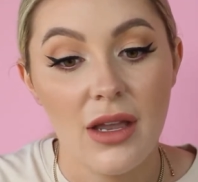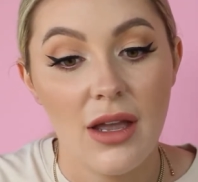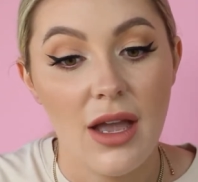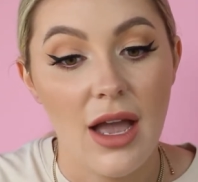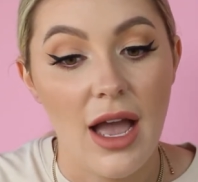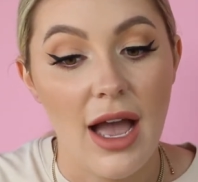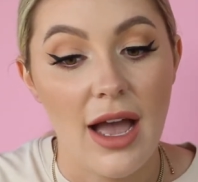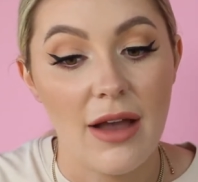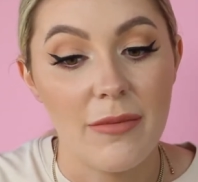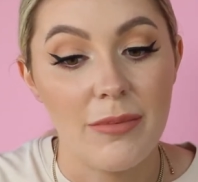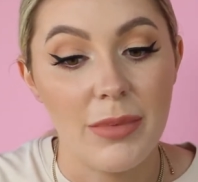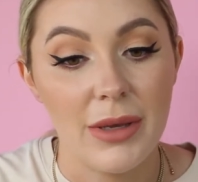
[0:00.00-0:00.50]

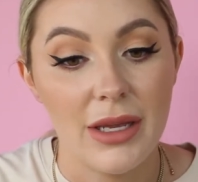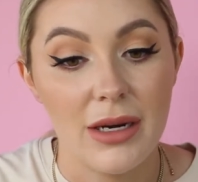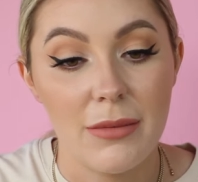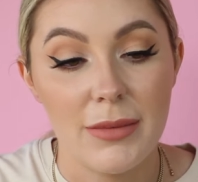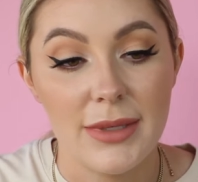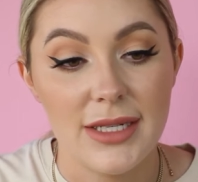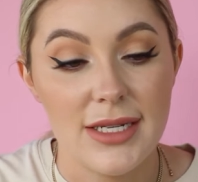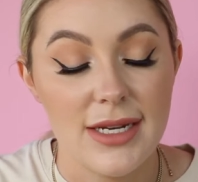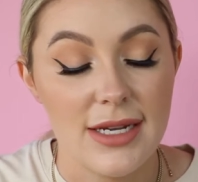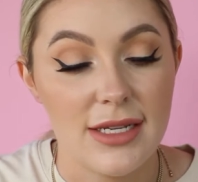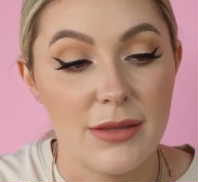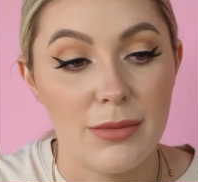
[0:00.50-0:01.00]
have been a
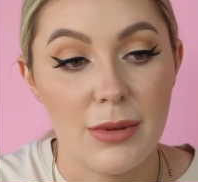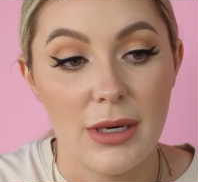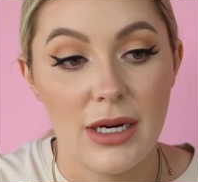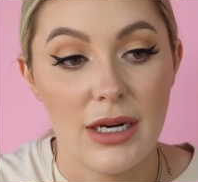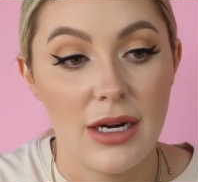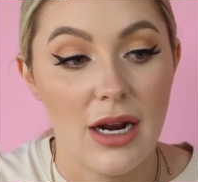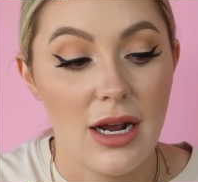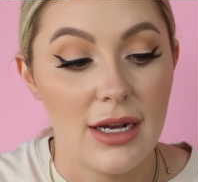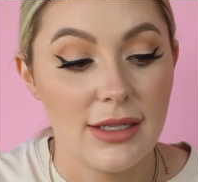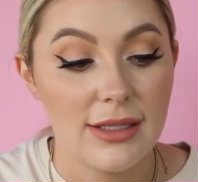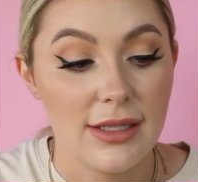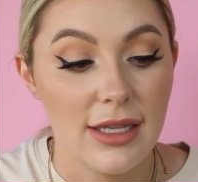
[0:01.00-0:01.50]
bit desperate in
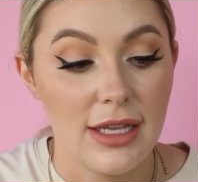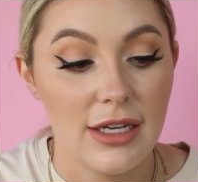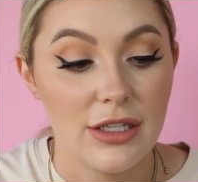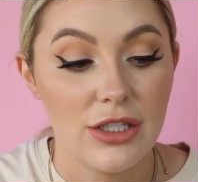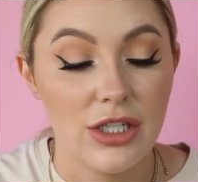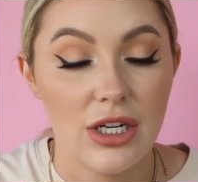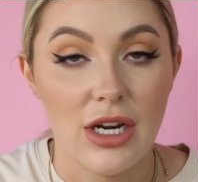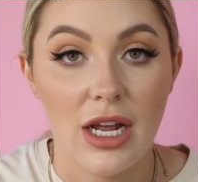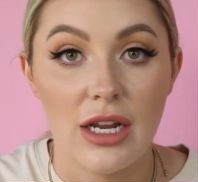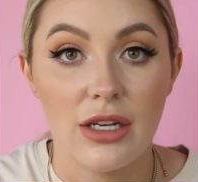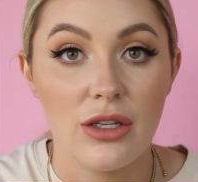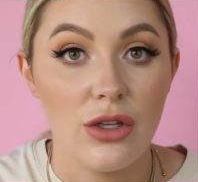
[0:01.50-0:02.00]

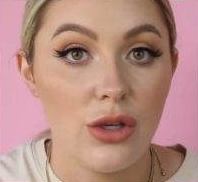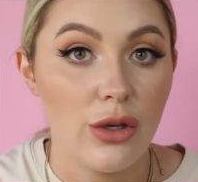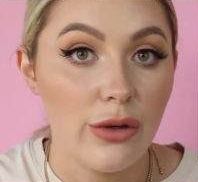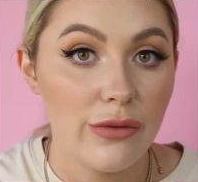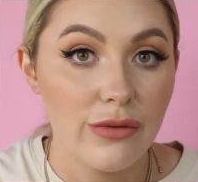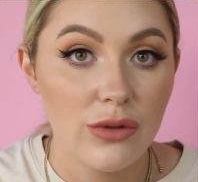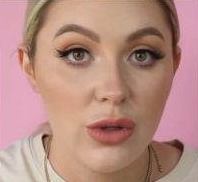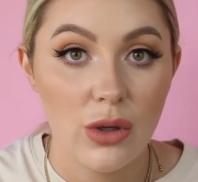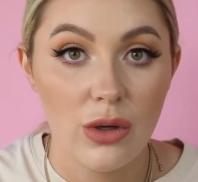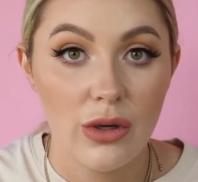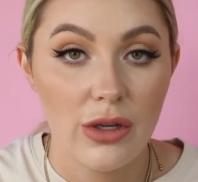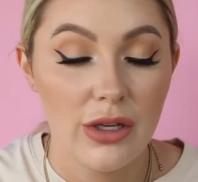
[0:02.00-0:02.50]
isolation and you've
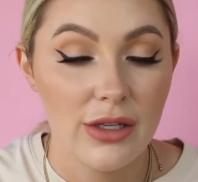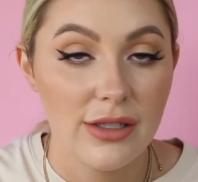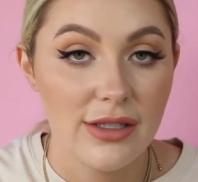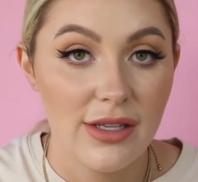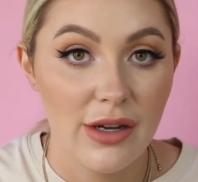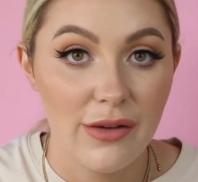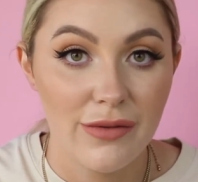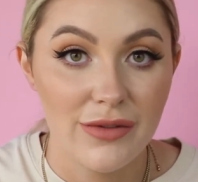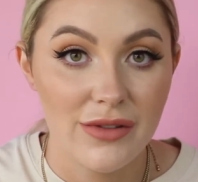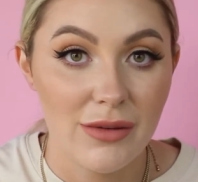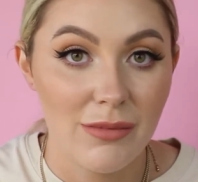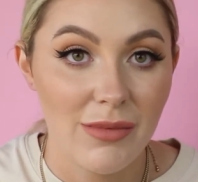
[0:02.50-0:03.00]
taught
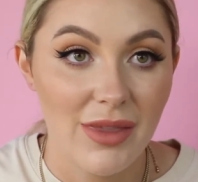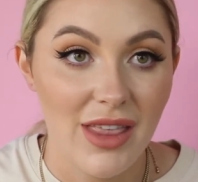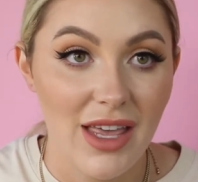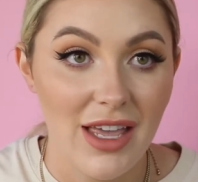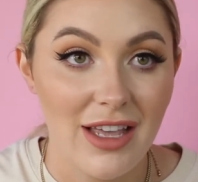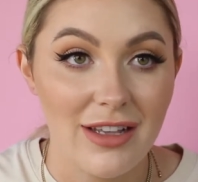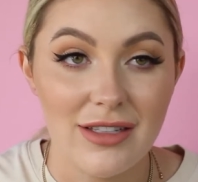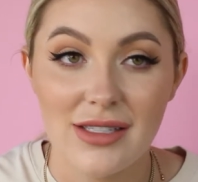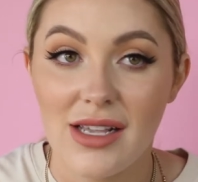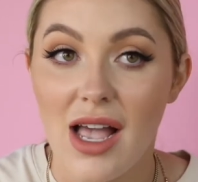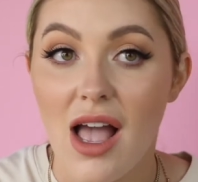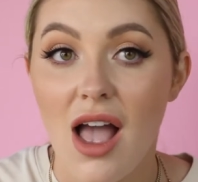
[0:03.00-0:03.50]
yourself some
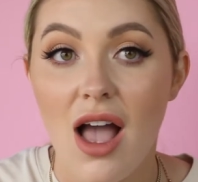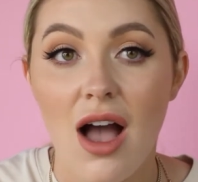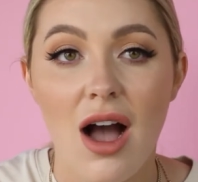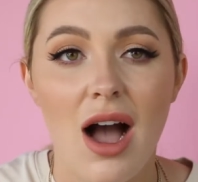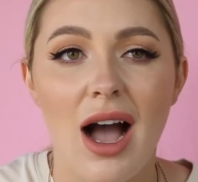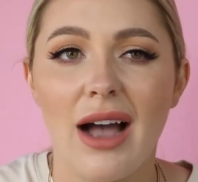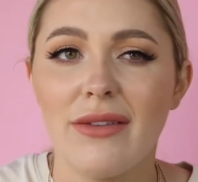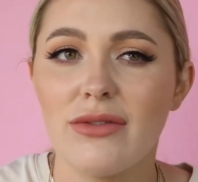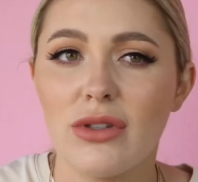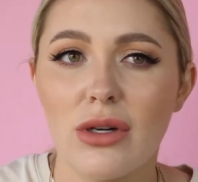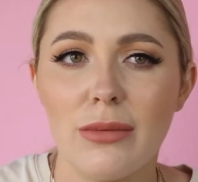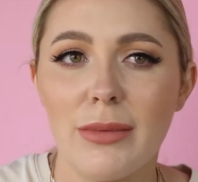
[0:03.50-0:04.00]
things.
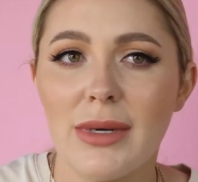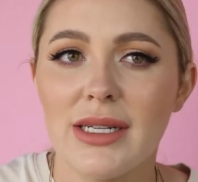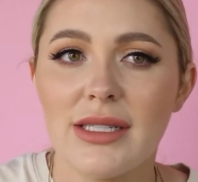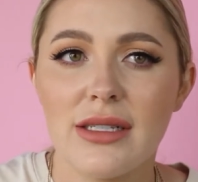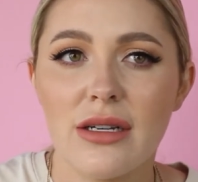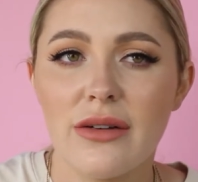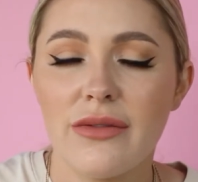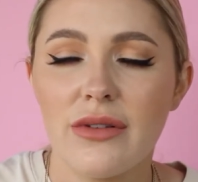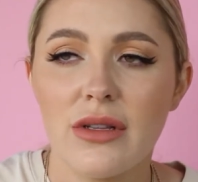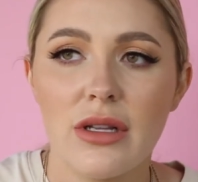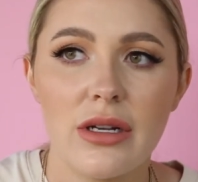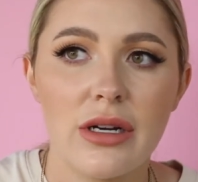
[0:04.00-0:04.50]
I've taught
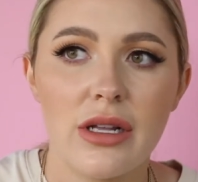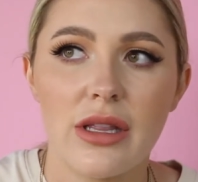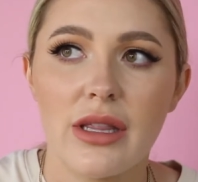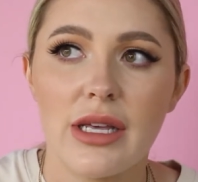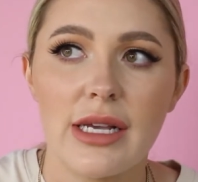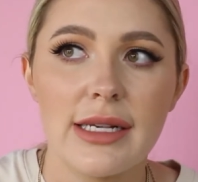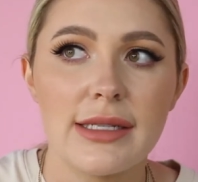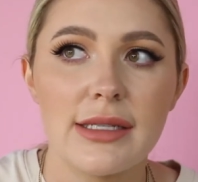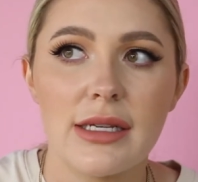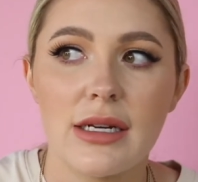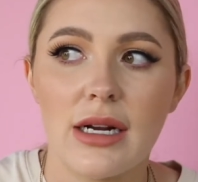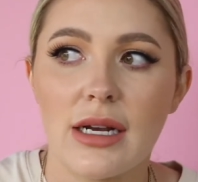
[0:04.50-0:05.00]
myself a lot of
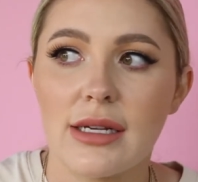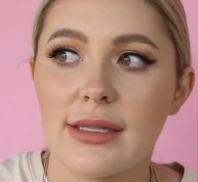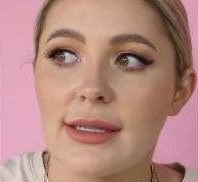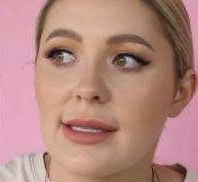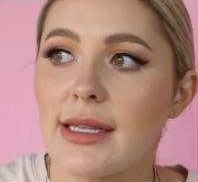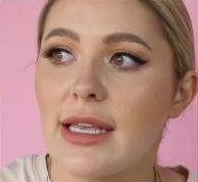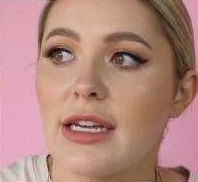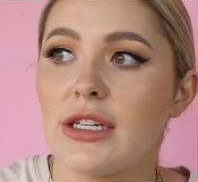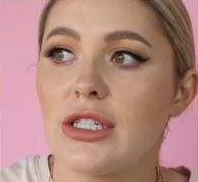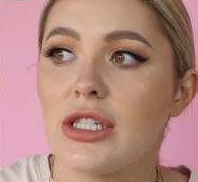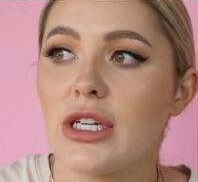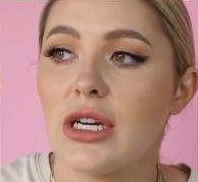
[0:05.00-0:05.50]
things in
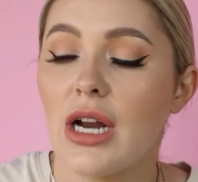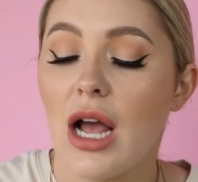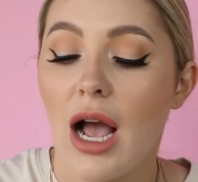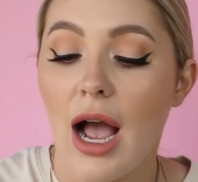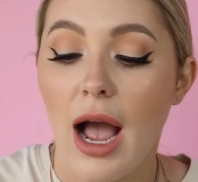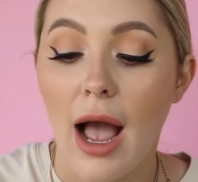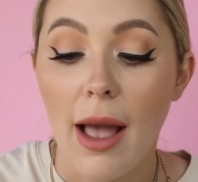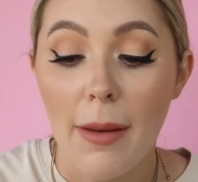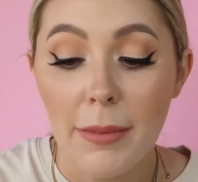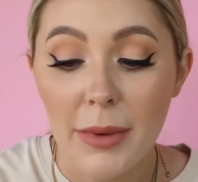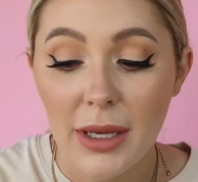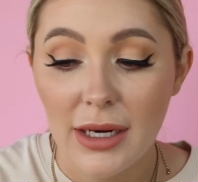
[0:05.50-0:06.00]
isolation.
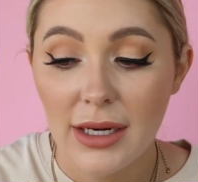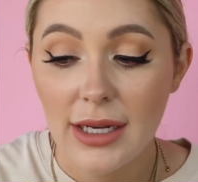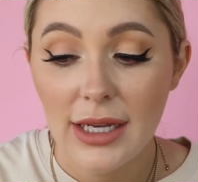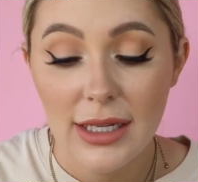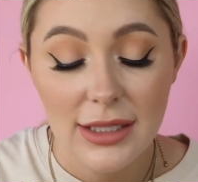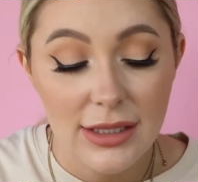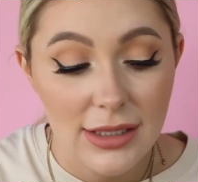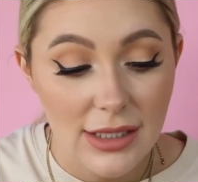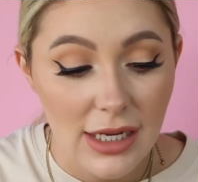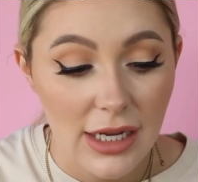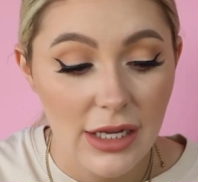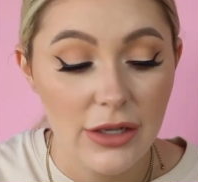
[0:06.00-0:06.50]
I'm going to
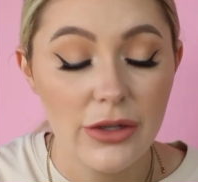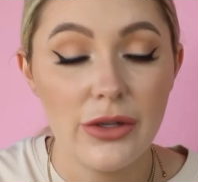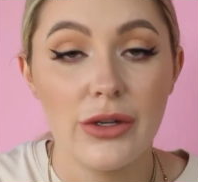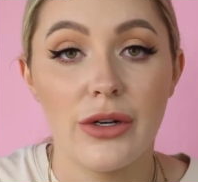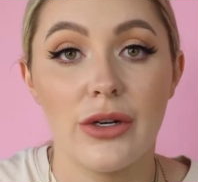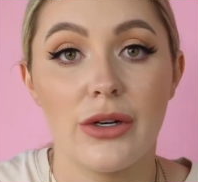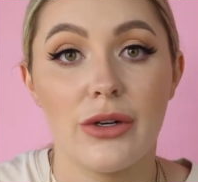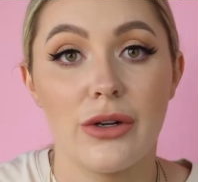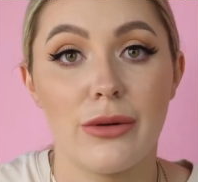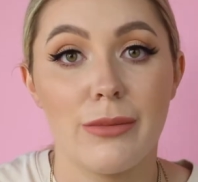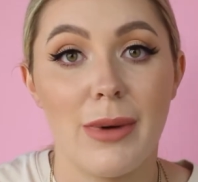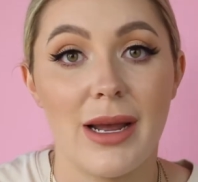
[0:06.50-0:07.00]
continue
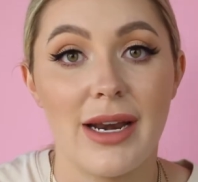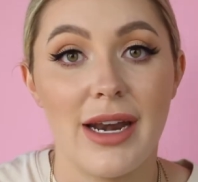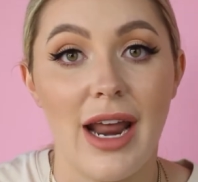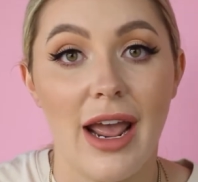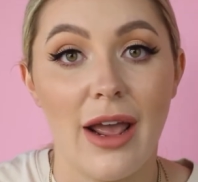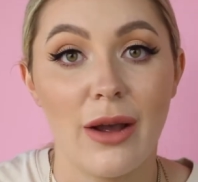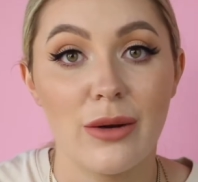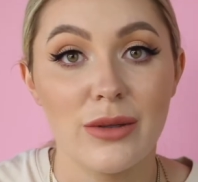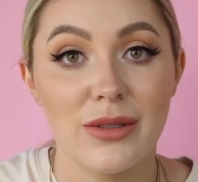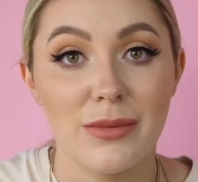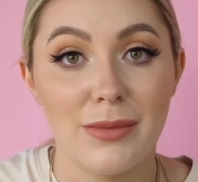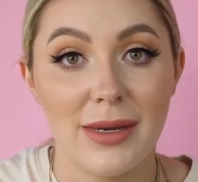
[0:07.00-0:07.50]
to do my
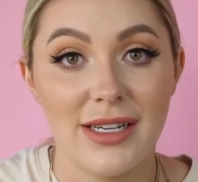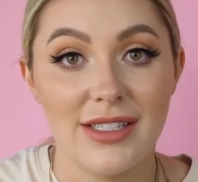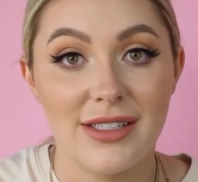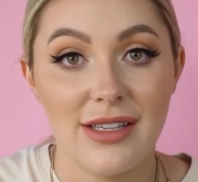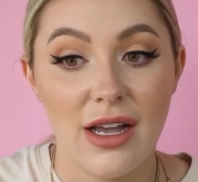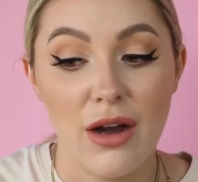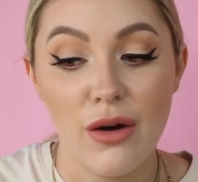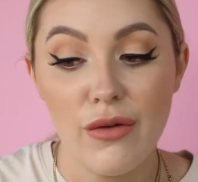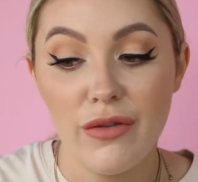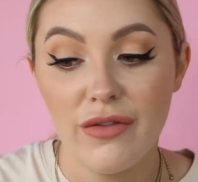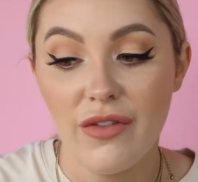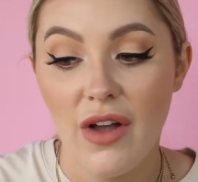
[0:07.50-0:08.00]
nails
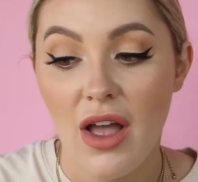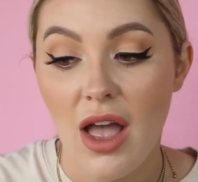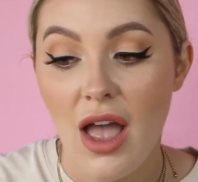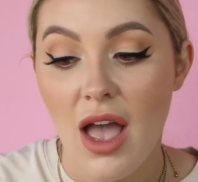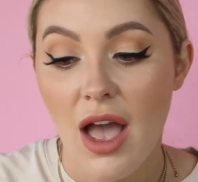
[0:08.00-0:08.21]
myself.